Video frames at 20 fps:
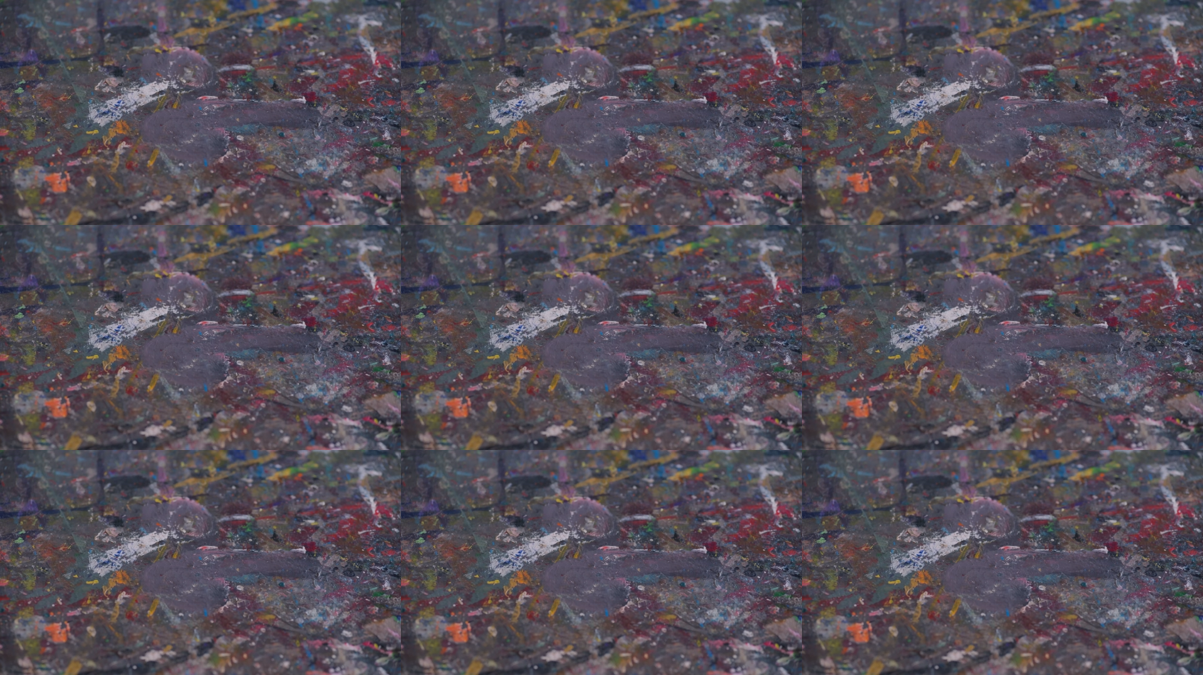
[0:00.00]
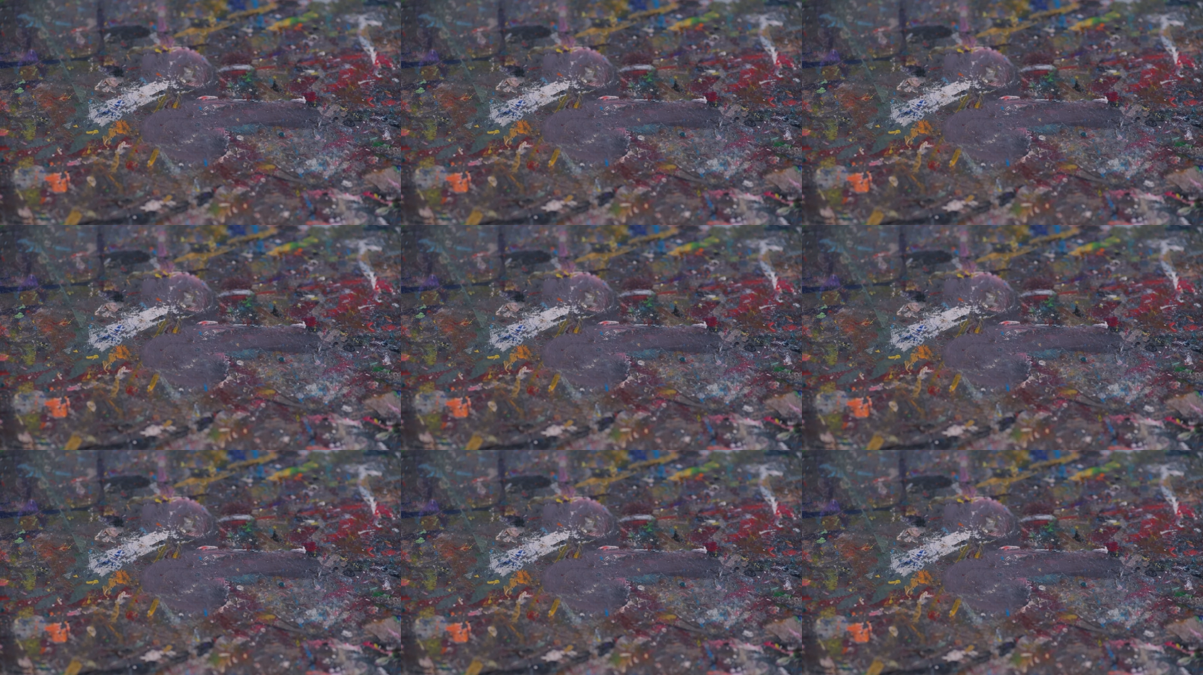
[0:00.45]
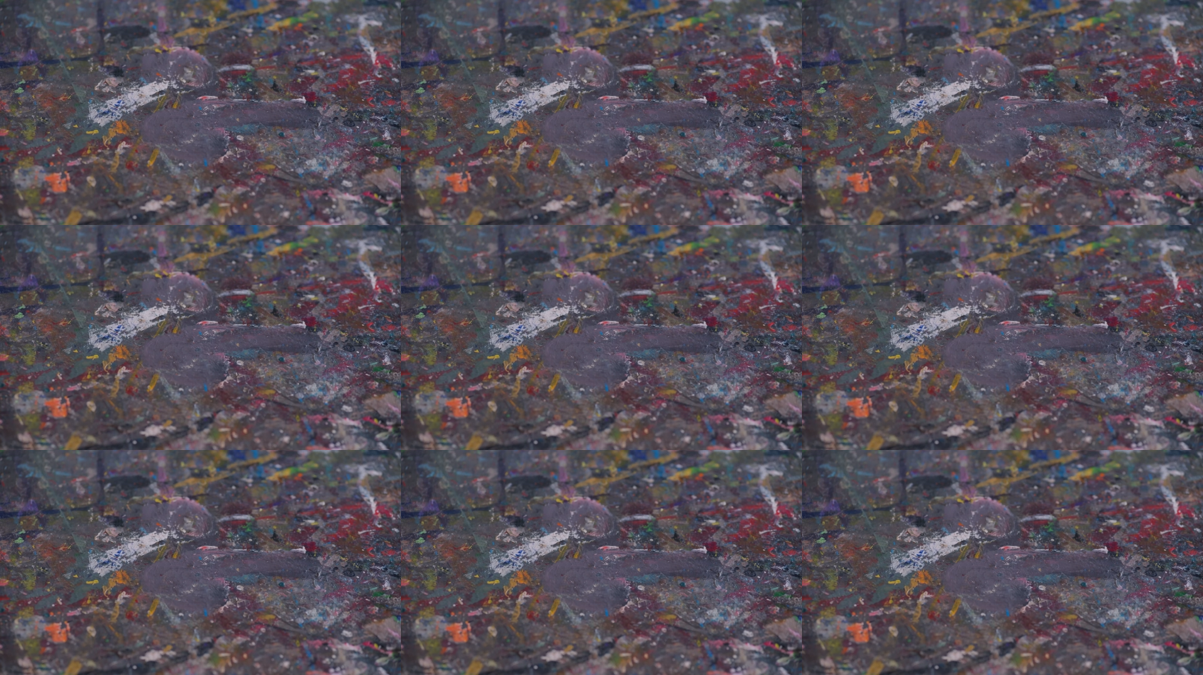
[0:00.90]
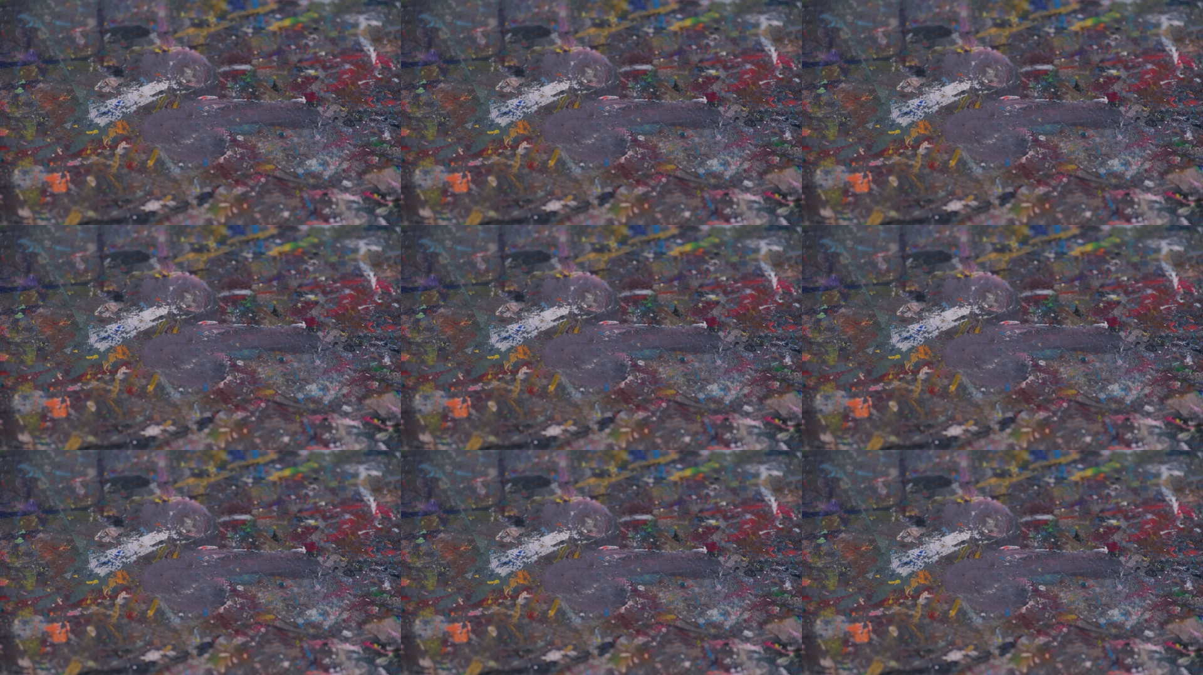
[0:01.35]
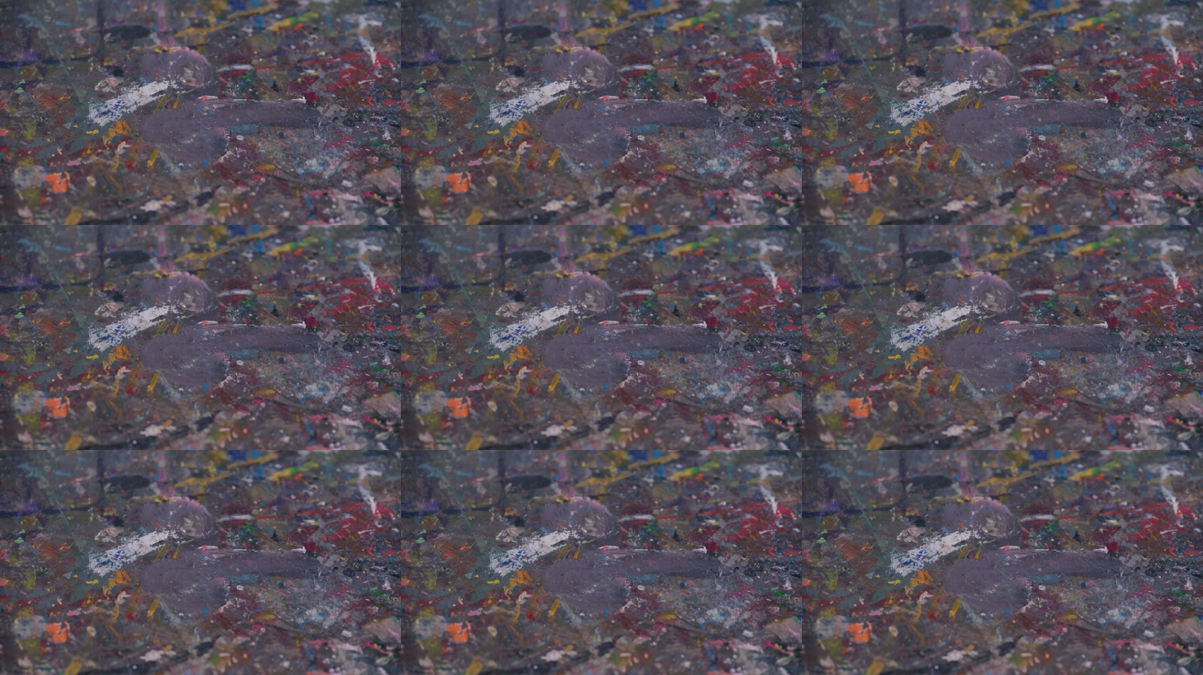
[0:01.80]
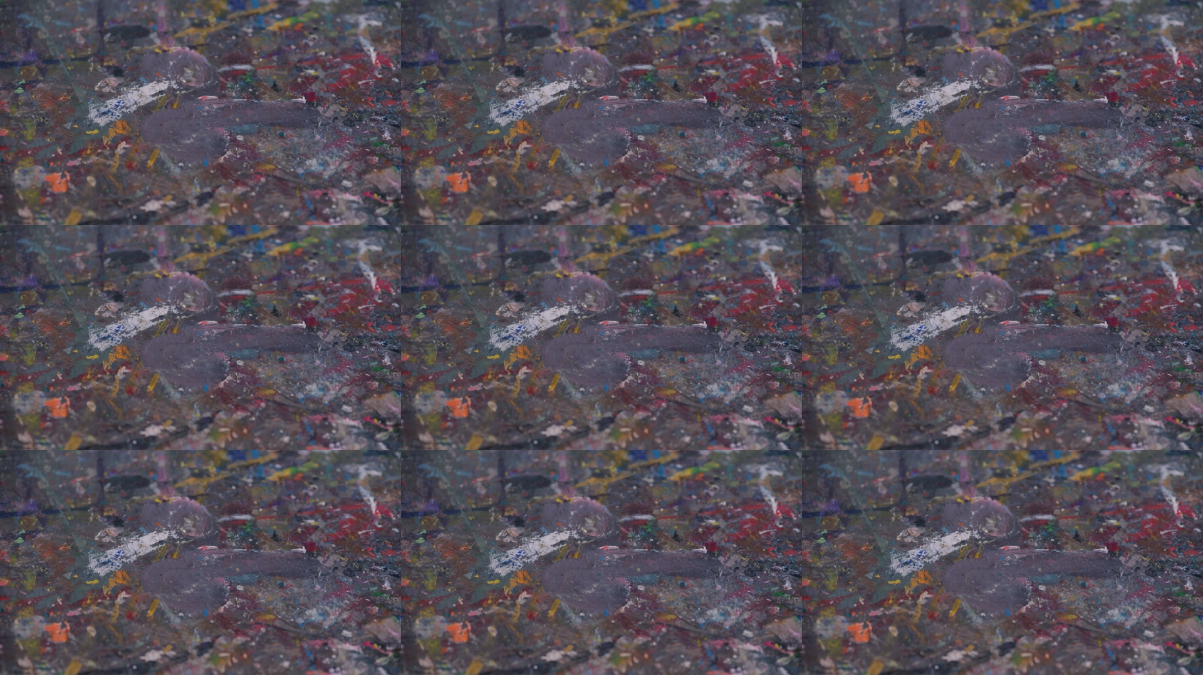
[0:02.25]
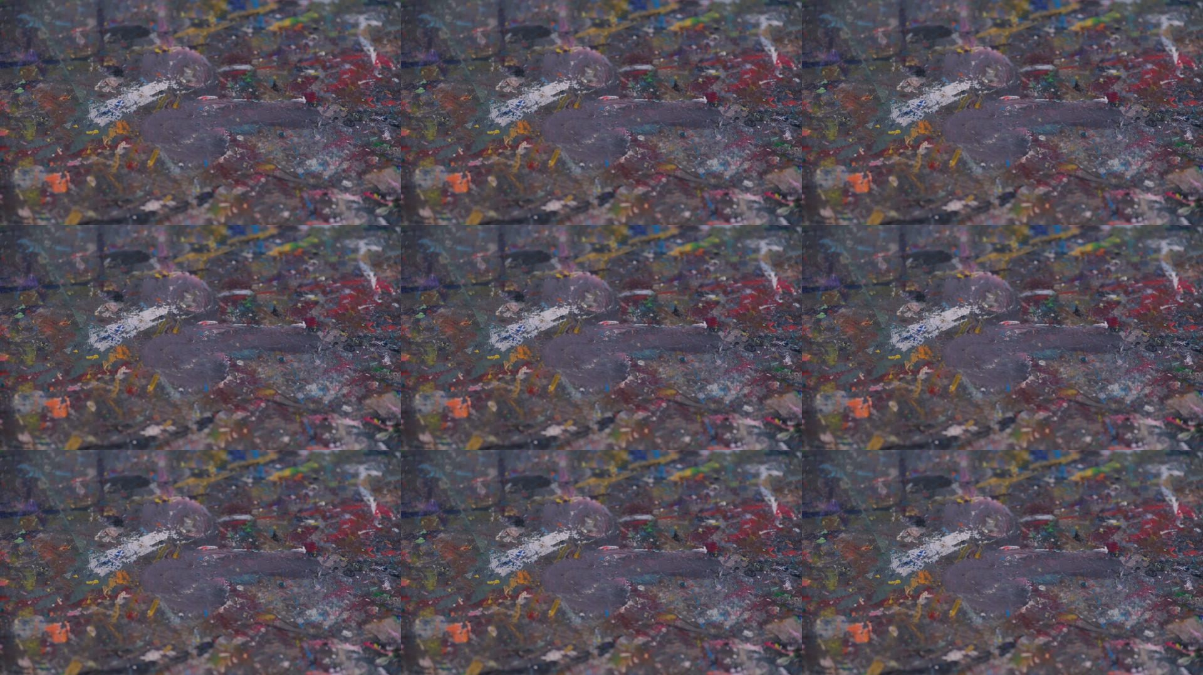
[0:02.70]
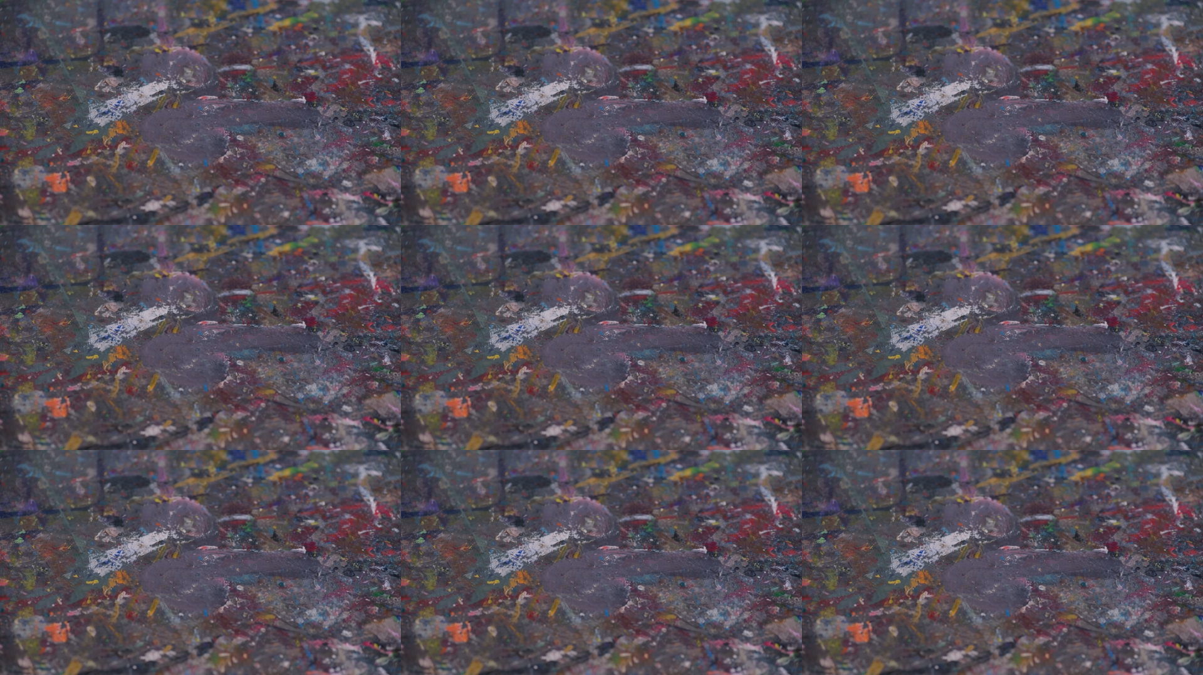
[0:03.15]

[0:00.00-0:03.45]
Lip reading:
No face is visible, so there are no lips to read.